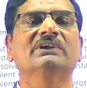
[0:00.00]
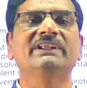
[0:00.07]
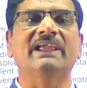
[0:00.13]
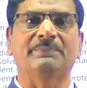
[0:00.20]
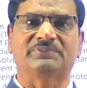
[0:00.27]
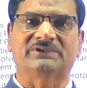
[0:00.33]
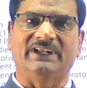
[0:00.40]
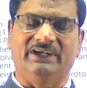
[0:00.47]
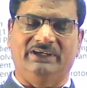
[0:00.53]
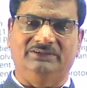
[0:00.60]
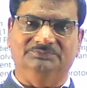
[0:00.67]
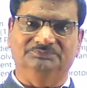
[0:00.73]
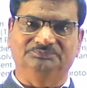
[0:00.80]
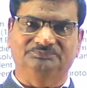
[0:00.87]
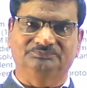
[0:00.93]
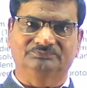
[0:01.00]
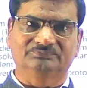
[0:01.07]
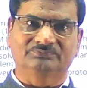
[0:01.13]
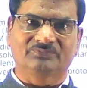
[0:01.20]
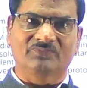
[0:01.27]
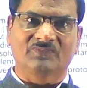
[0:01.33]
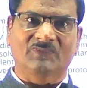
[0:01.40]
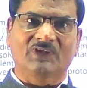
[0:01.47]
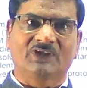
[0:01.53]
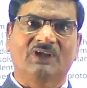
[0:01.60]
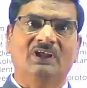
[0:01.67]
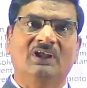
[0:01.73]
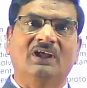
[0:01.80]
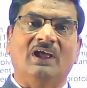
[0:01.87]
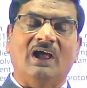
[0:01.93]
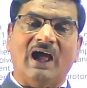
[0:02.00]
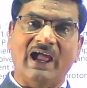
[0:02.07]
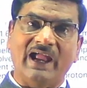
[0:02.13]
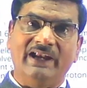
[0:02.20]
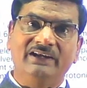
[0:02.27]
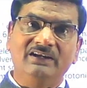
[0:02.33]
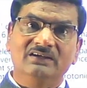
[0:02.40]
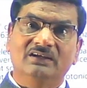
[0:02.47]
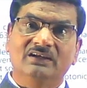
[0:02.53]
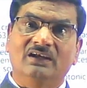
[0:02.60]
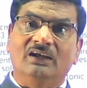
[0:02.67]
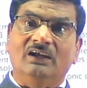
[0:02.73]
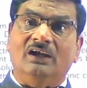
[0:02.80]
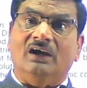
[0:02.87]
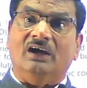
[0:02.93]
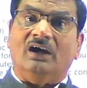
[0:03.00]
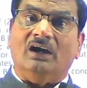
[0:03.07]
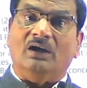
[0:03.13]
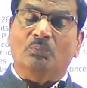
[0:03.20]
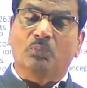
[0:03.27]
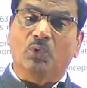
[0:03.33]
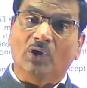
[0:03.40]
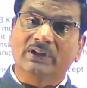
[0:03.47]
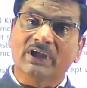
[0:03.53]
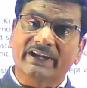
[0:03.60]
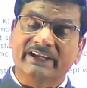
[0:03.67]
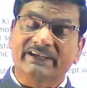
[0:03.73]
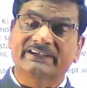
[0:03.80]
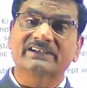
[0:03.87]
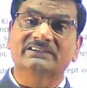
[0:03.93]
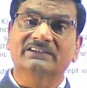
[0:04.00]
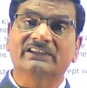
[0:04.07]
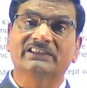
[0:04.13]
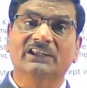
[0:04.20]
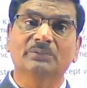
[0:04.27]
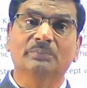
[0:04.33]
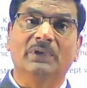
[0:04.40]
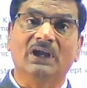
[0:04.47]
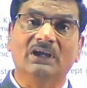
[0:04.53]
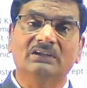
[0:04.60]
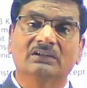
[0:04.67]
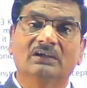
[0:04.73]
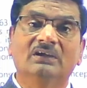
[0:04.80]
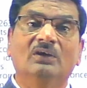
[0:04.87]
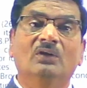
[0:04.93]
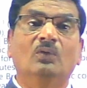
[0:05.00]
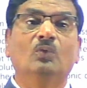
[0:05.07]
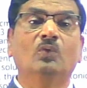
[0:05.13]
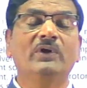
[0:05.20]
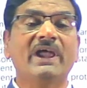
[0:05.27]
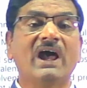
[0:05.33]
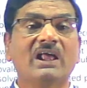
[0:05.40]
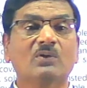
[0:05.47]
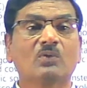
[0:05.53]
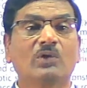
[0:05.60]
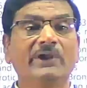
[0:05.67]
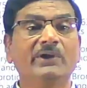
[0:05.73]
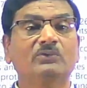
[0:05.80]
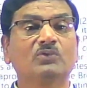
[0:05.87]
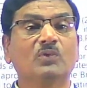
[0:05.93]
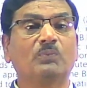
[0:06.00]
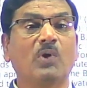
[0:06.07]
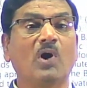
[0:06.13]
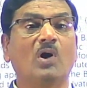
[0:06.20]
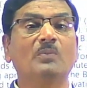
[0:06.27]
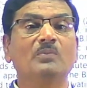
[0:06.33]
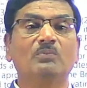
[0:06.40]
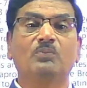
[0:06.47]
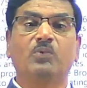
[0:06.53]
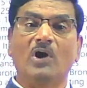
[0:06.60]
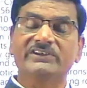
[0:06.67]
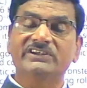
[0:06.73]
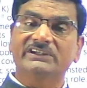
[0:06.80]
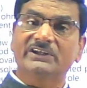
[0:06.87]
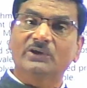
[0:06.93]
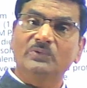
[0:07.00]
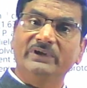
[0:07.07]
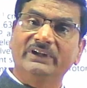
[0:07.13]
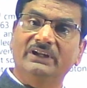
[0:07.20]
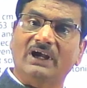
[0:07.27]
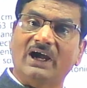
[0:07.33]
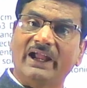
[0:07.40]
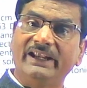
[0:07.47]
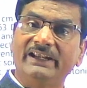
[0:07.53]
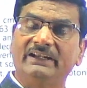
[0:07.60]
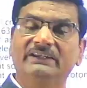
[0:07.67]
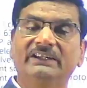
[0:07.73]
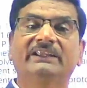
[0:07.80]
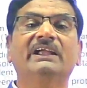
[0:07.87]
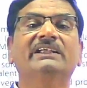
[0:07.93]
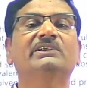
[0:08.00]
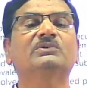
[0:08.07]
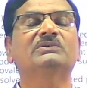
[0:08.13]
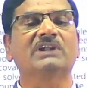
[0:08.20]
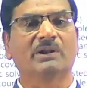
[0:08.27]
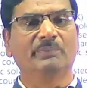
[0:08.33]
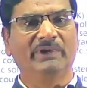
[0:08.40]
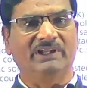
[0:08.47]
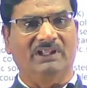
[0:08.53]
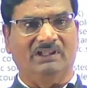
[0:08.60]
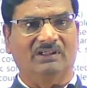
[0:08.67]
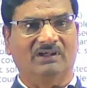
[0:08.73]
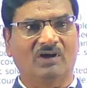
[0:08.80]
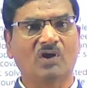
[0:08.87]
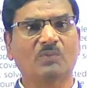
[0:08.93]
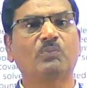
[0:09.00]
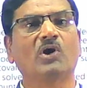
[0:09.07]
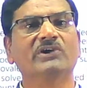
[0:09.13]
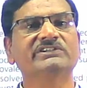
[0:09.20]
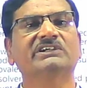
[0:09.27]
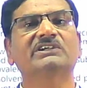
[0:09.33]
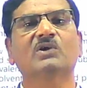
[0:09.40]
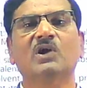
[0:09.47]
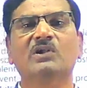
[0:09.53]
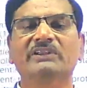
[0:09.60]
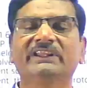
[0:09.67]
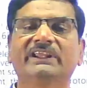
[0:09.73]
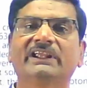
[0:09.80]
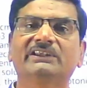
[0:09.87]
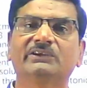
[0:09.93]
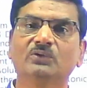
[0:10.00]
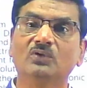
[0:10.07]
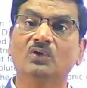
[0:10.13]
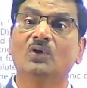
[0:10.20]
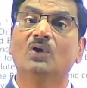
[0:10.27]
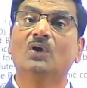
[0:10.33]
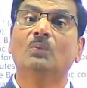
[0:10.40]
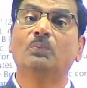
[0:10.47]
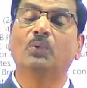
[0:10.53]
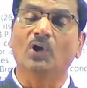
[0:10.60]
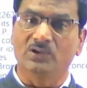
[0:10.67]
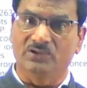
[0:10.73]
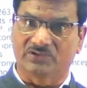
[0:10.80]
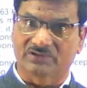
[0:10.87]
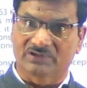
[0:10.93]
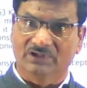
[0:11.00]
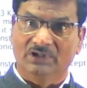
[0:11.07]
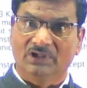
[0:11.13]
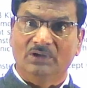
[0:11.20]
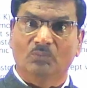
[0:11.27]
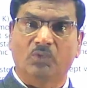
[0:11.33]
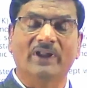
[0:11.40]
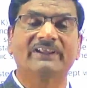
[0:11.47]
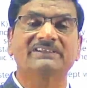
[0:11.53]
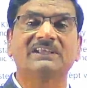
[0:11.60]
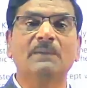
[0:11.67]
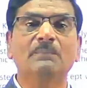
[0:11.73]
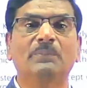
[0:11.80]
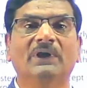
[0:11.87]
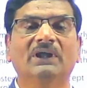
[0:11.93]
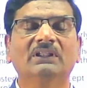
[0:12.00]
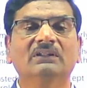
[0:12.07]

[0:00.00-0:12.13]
absent, and polar, it is nothing but we are going to form positive and negative terminal or positive or negative poles. For example,